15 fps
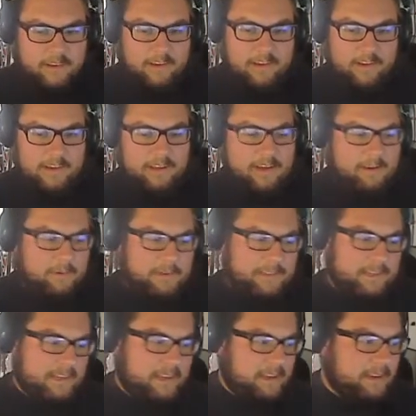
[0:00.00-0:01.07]
Now we
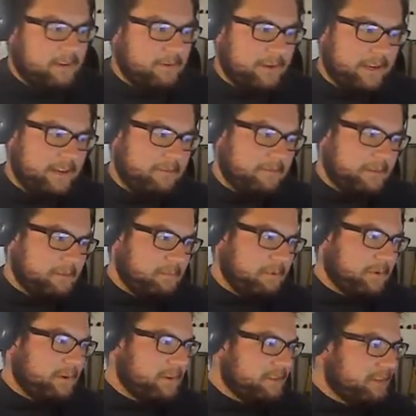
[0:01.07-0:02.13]
sit here waiting for the
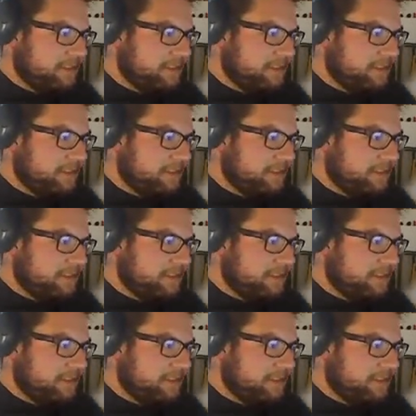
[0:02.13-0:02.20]
poison to